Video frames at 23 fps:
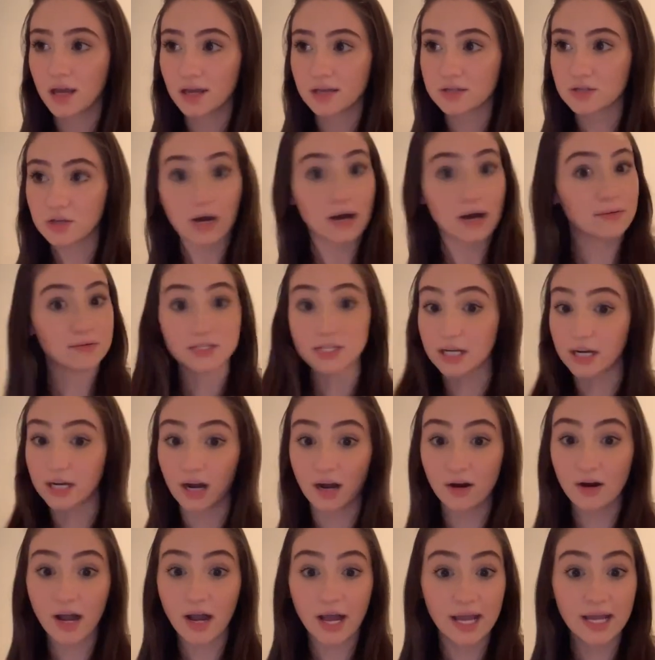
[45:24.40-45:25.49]
So I was like, all
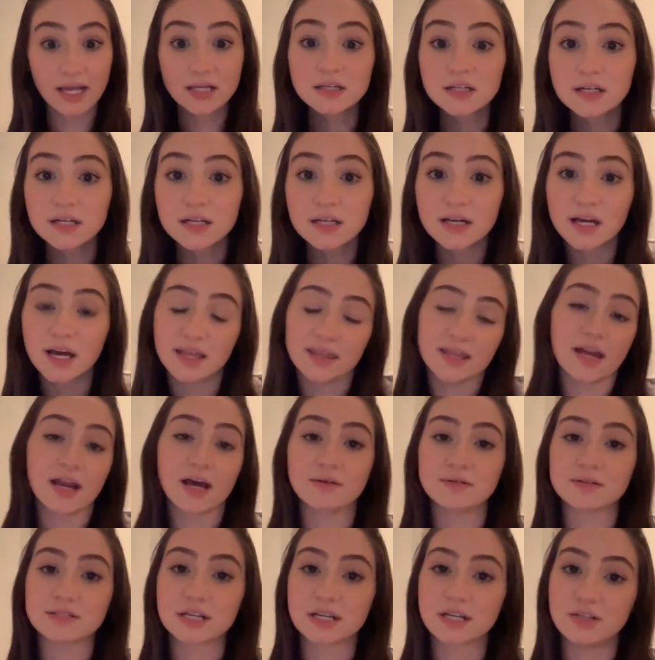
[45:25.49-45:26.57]
right. And then
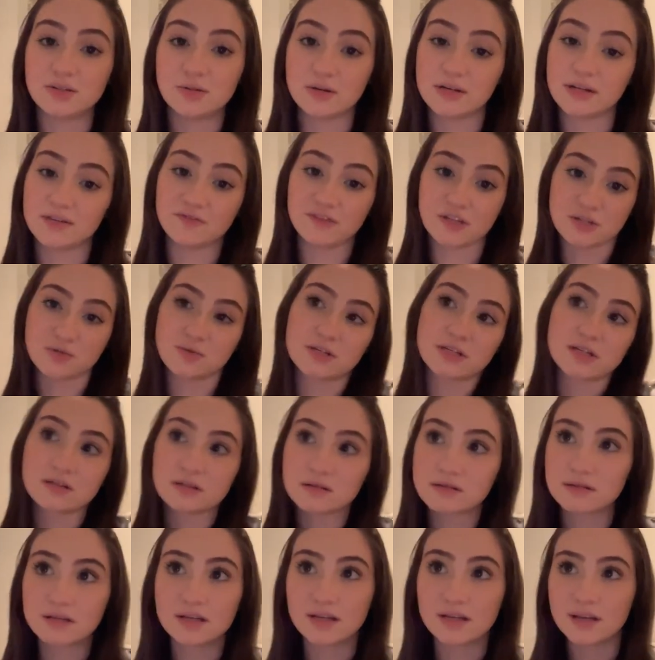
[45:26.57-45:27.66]
I was like, you know what,
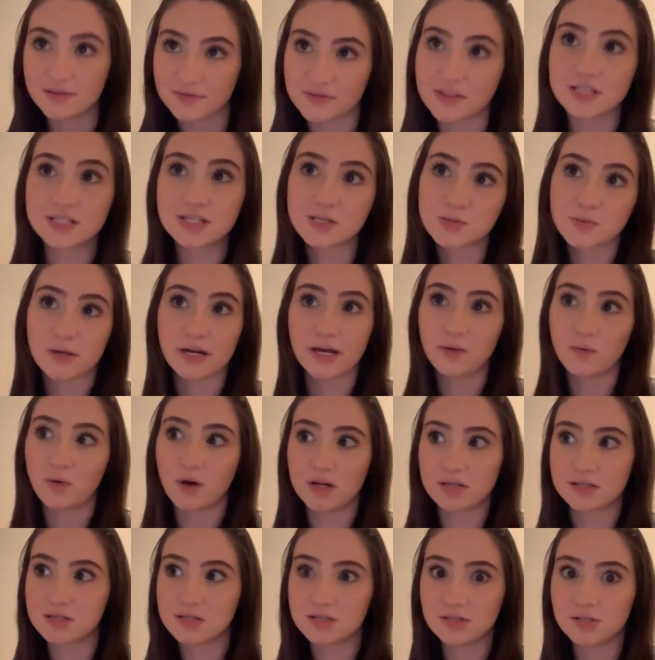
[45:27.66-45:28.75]
if this is what I
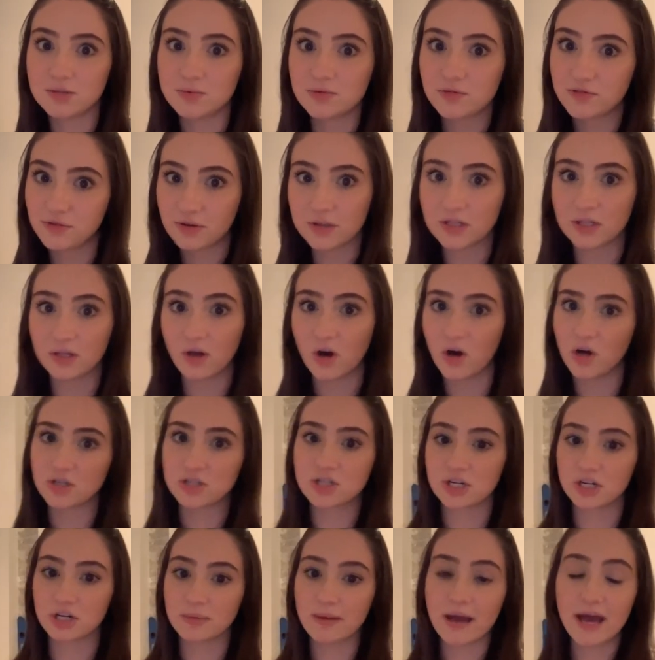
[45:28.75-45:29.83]
wanted to do for the long
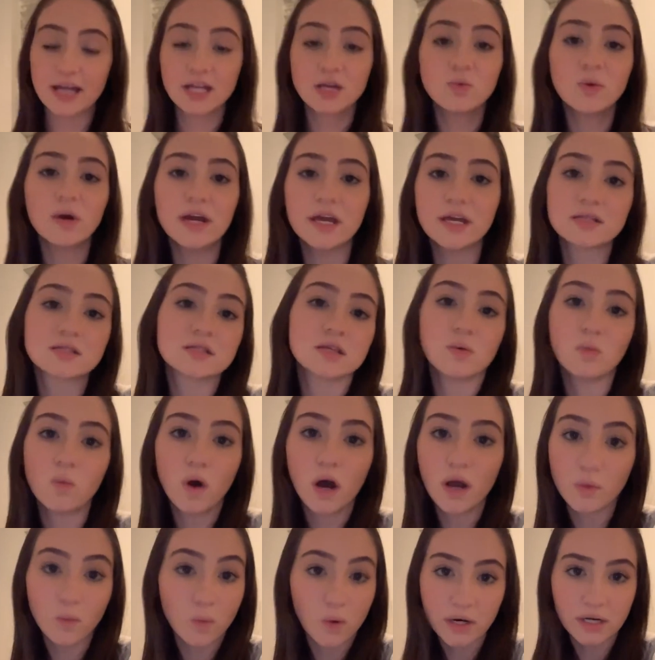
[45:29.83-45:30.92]
term anyways, then
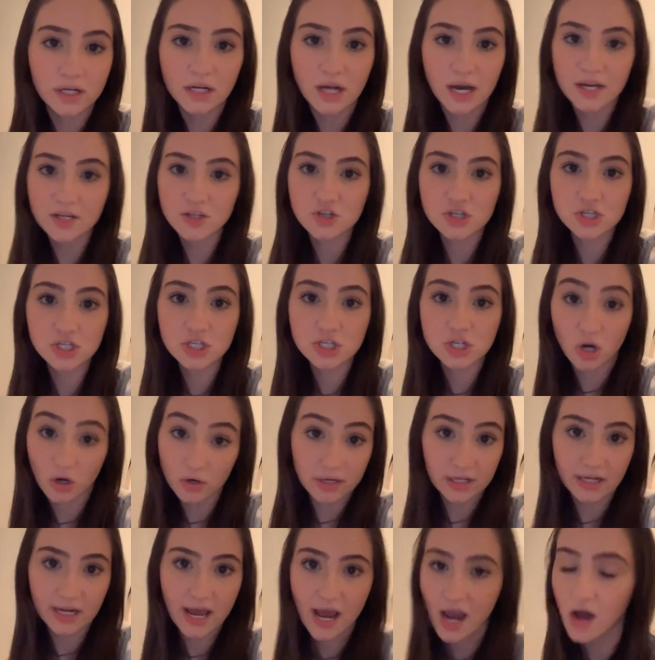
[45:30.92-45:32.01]
why wouldn't I just start
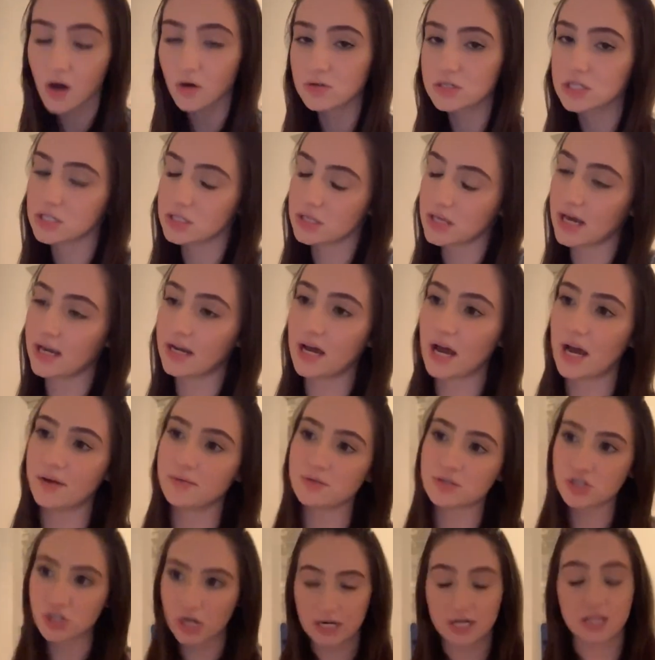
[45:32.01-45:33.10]
it now? So then I
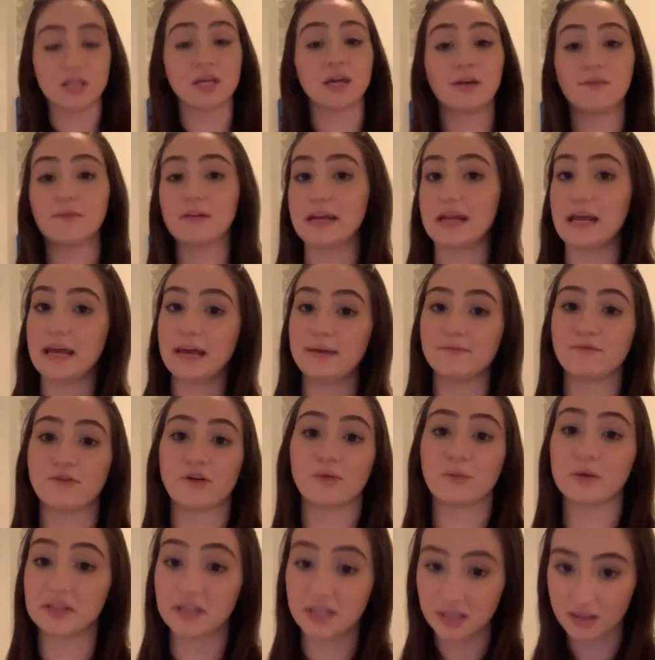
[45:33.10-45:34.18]
was trying to think of a name for a
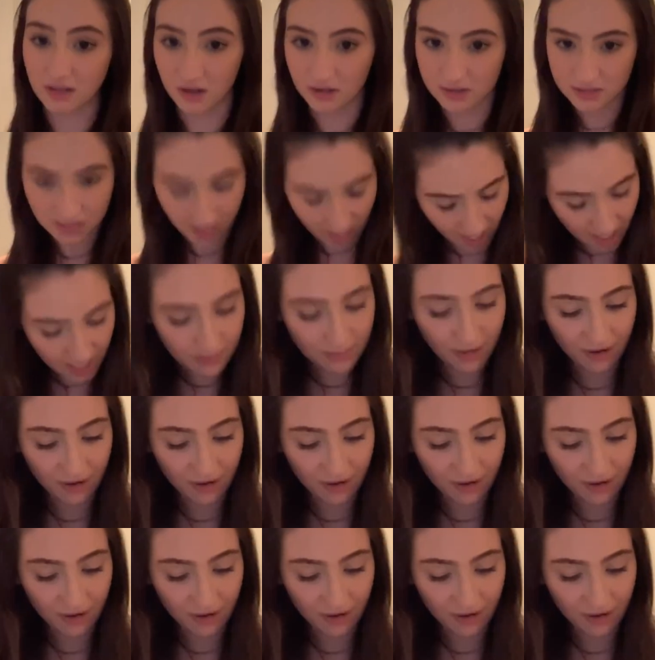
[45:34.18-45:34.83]
really long time.